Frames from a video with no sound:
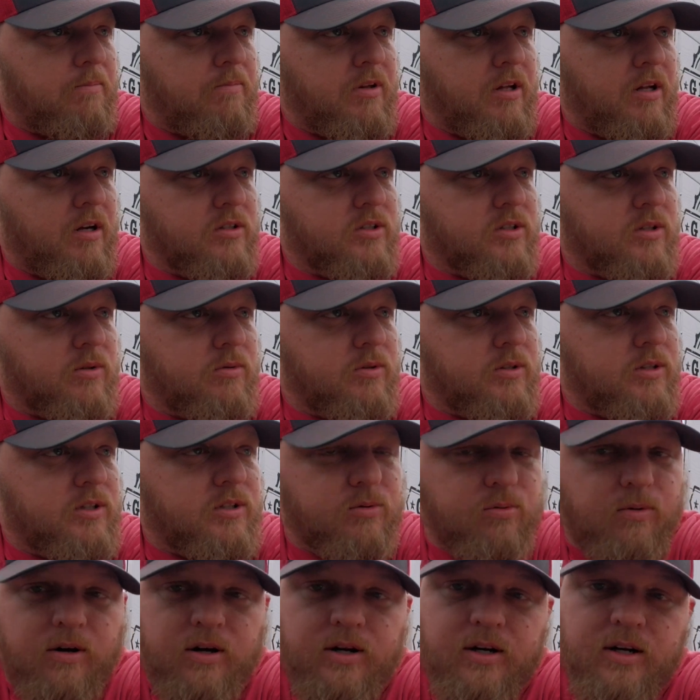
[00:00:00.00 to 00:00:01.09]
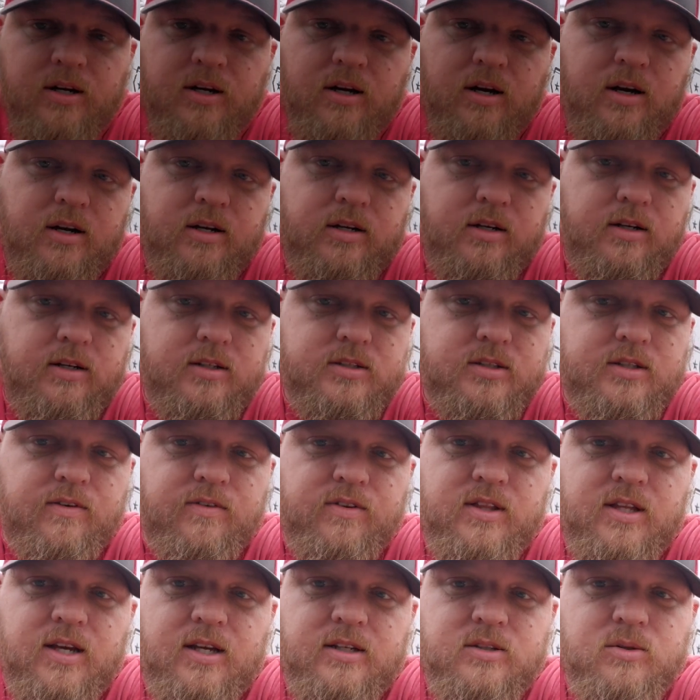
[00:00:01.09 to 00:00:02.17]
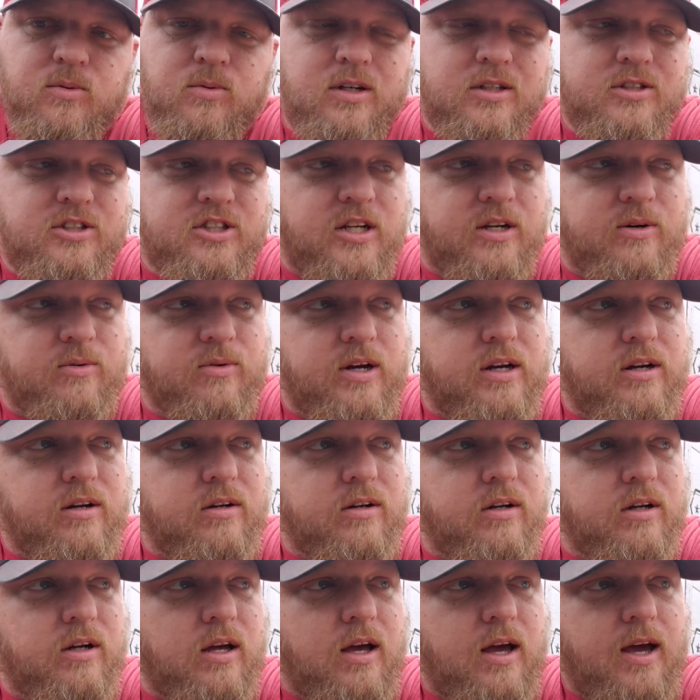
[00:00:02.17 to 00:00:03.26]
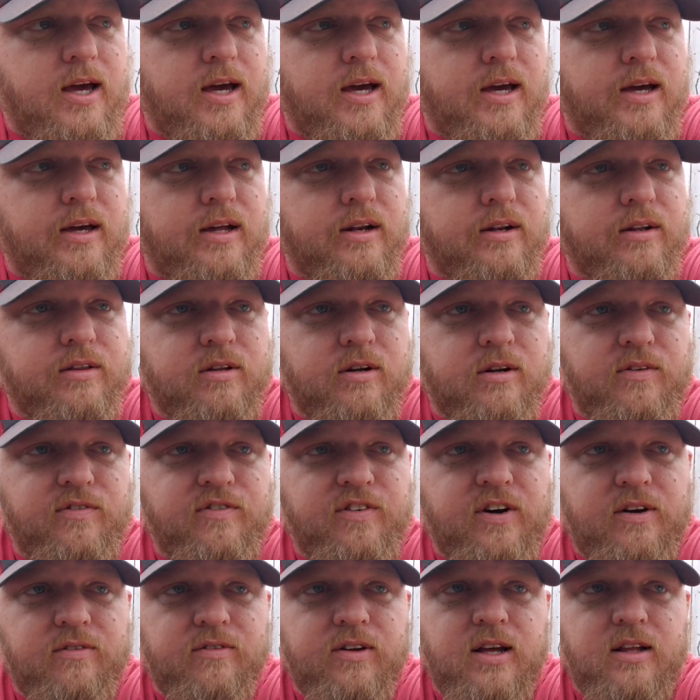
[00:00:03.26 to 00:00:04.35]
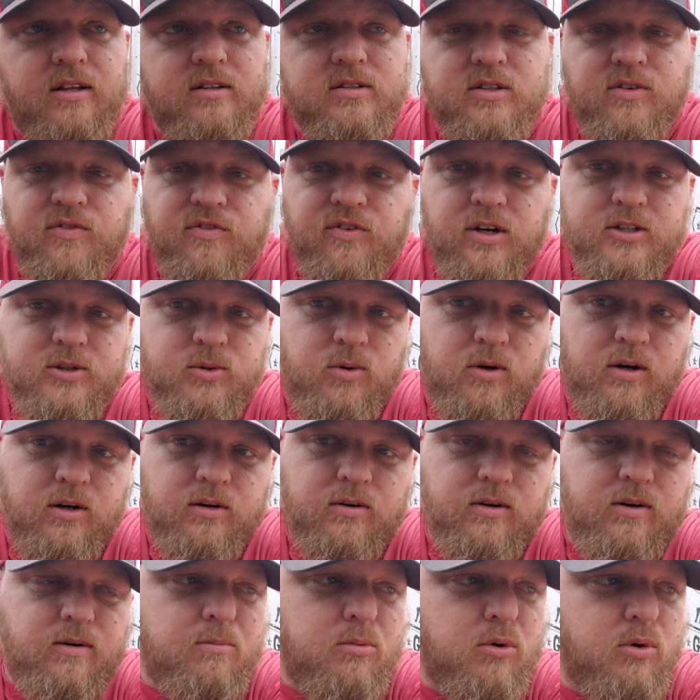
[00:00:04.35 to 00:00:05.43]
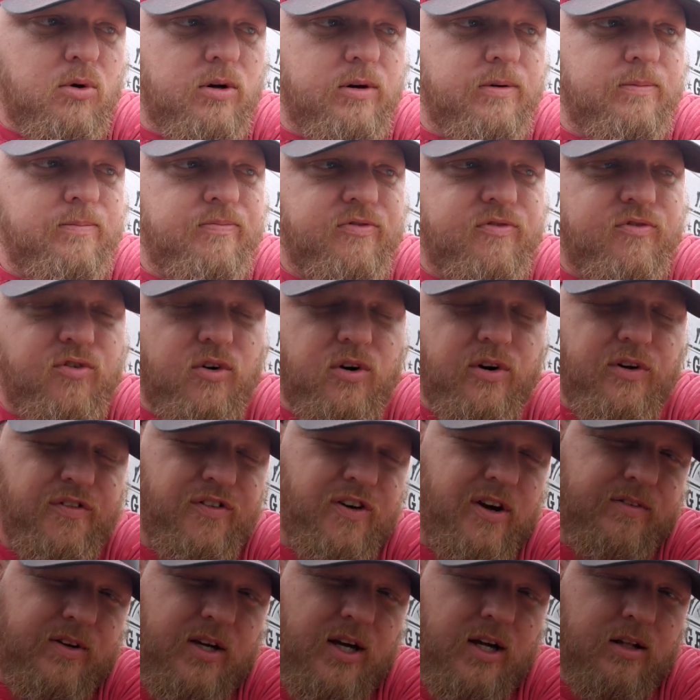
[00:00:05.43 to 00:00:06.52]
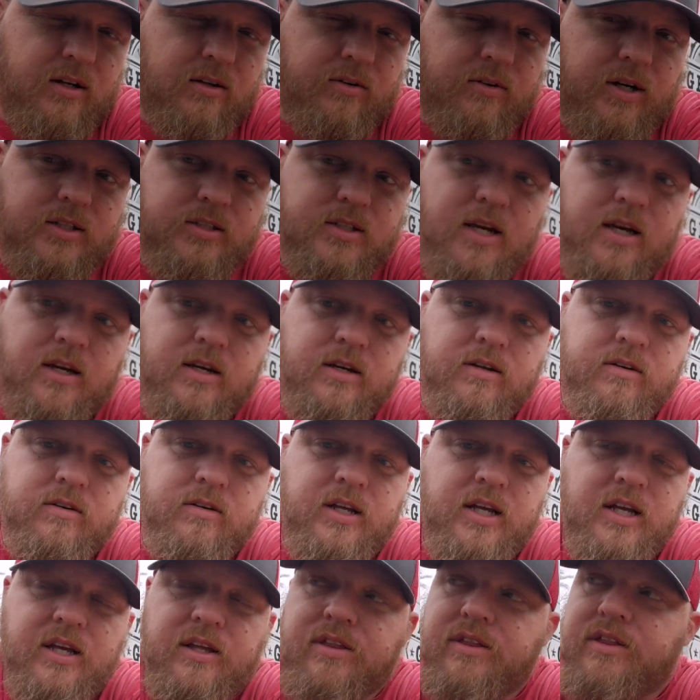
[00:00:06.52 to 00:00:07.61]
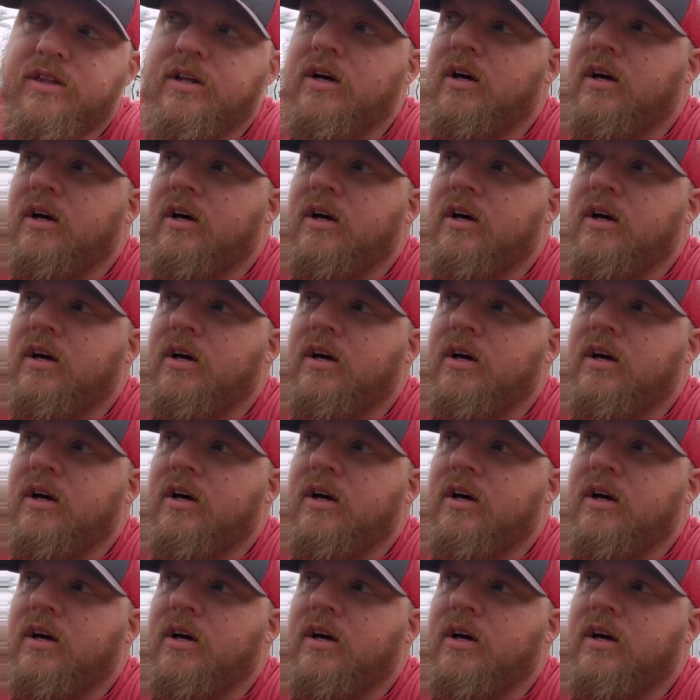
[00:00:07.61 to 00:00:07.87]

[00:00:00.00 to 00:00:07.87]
You know, so we just run a 7,000 watt generator and 35 gallons of fresh water on board, 45 gallon gray tank underneath,